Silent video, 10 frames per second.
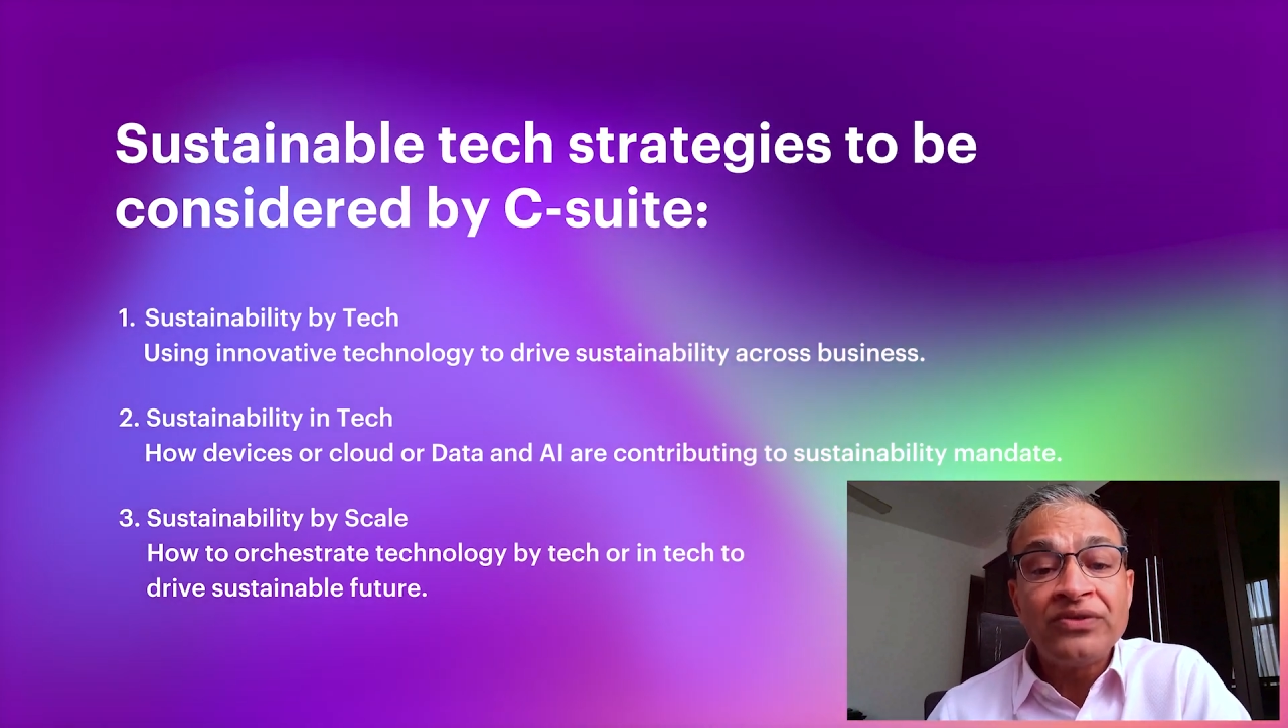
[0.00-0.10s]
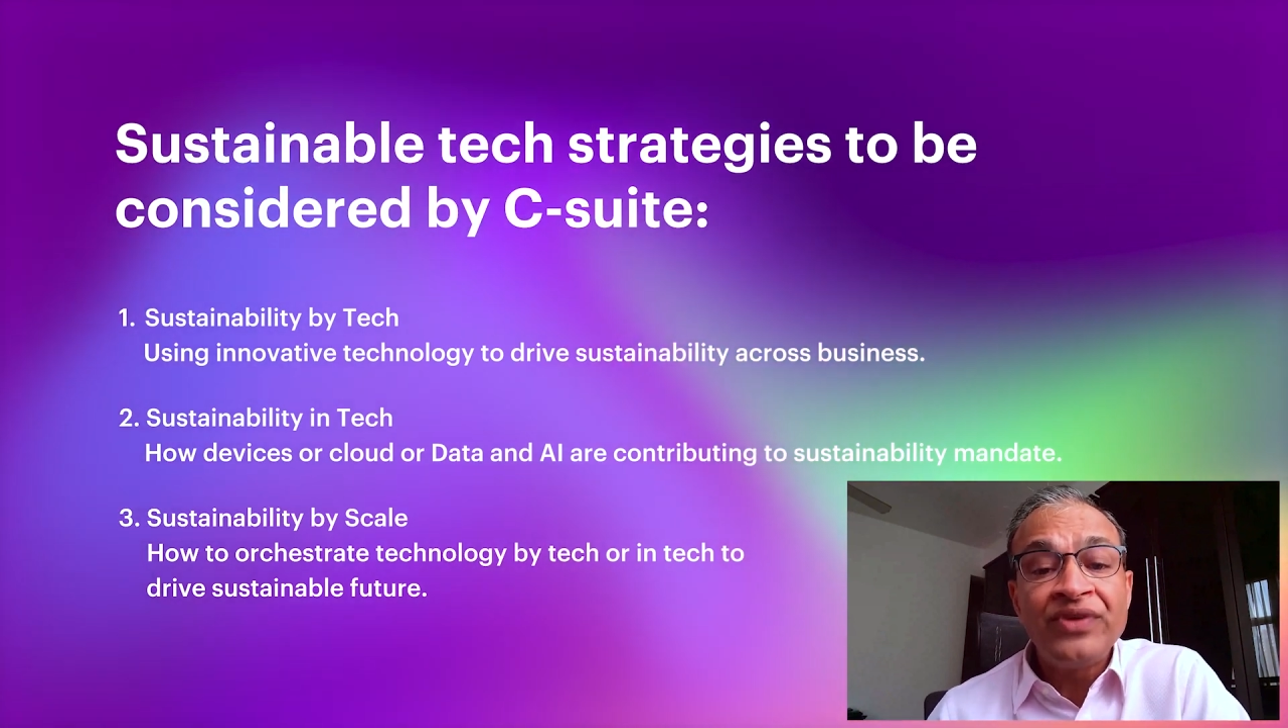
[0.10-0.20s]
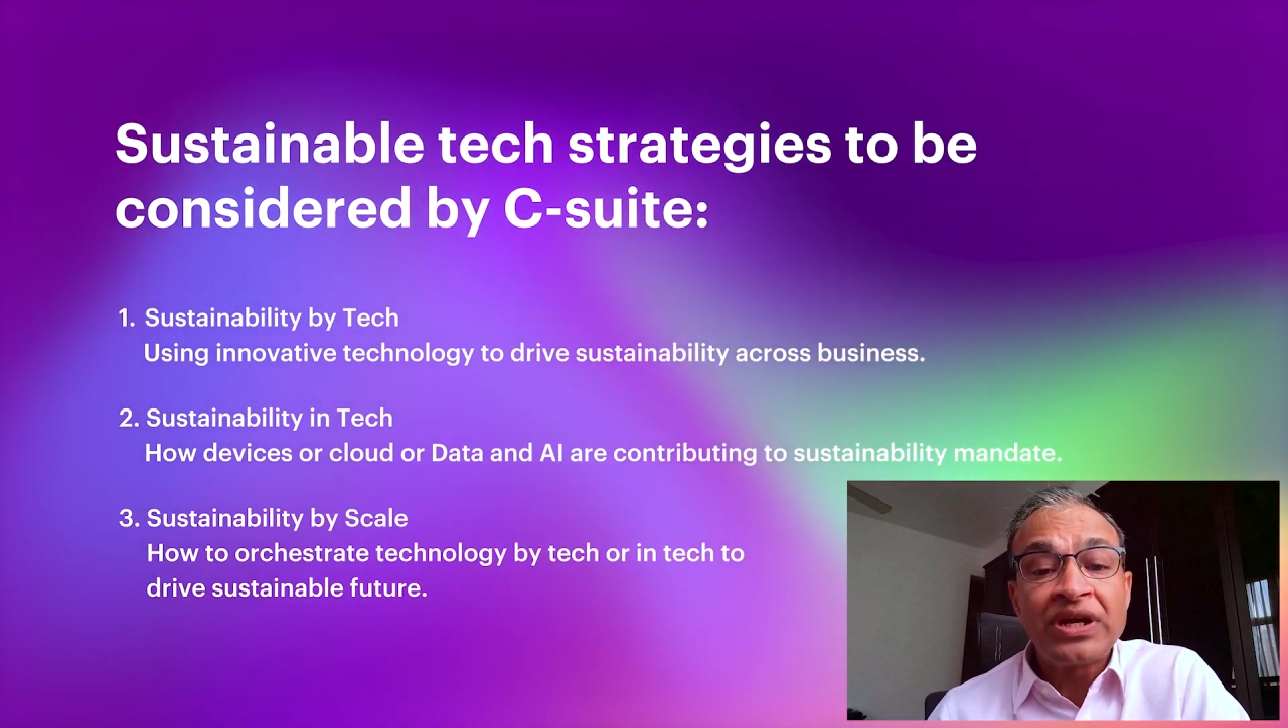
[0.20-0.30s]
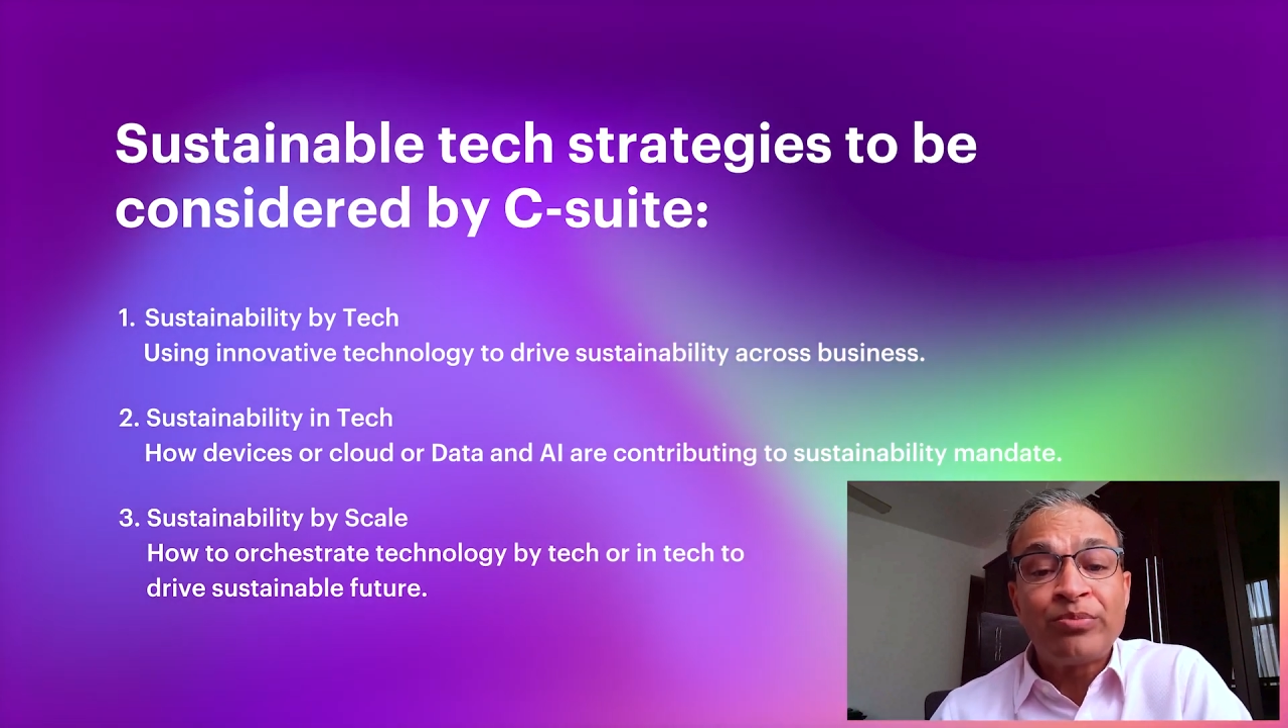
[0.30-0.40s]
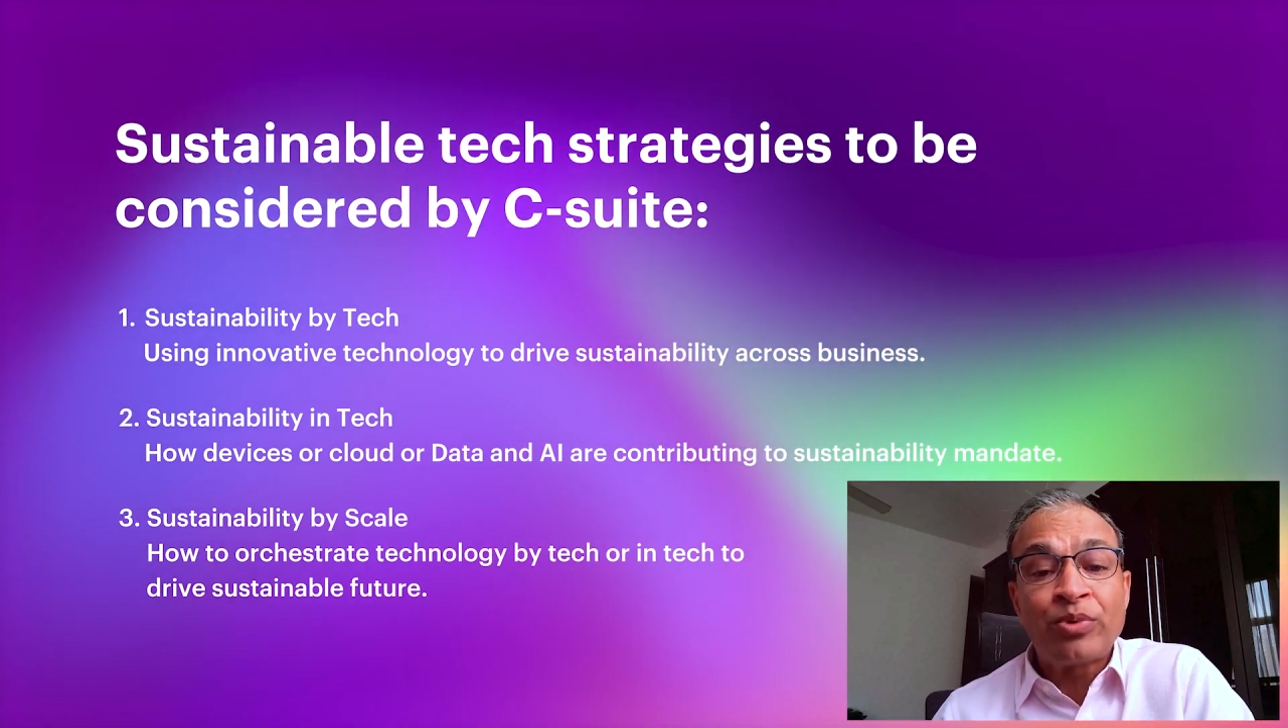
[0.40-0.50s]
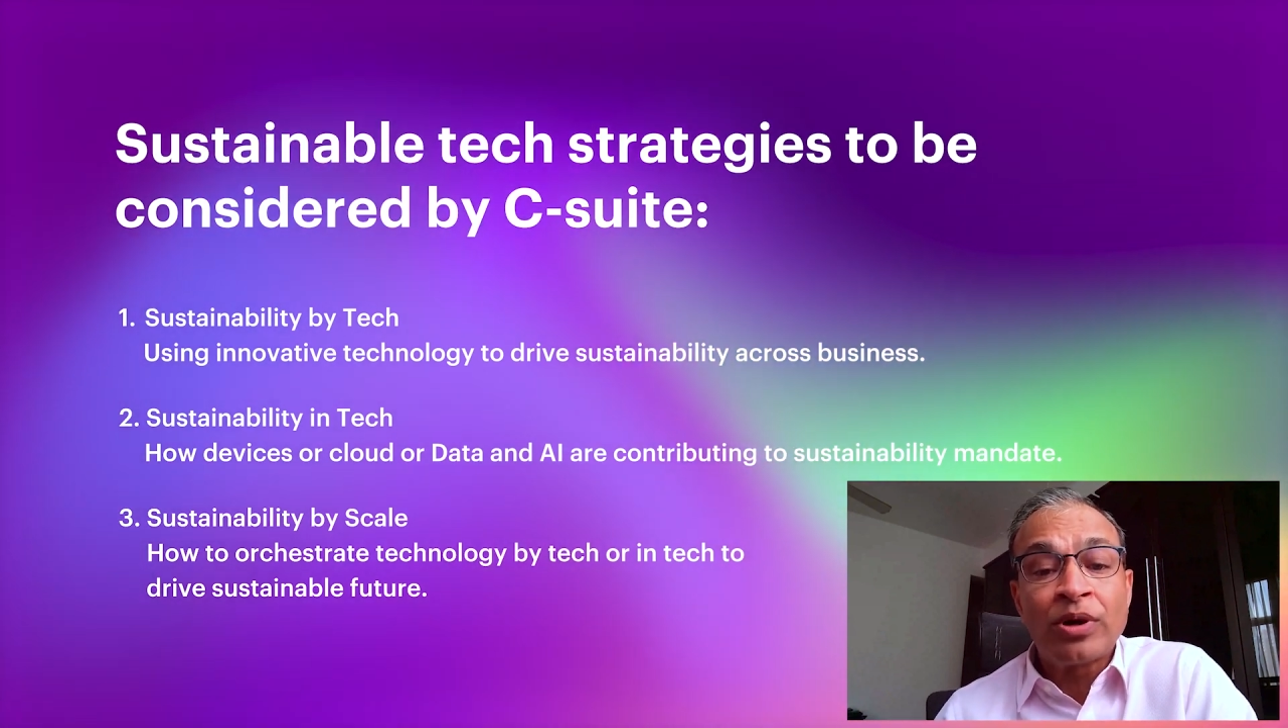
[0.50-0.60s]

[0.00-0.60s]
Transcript: the wicked